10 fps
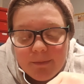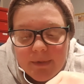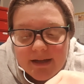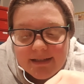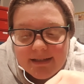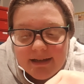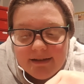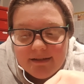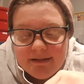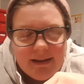But
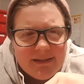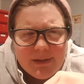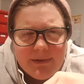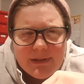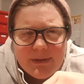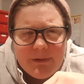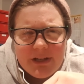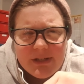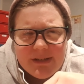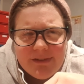yeah, I just wanted to
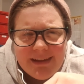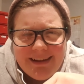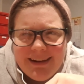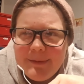apologize for that.